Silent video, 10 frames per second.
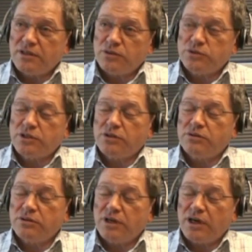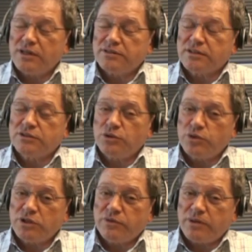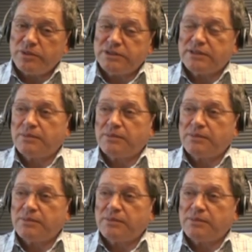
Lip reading: and you say, oh God, there is no requirement.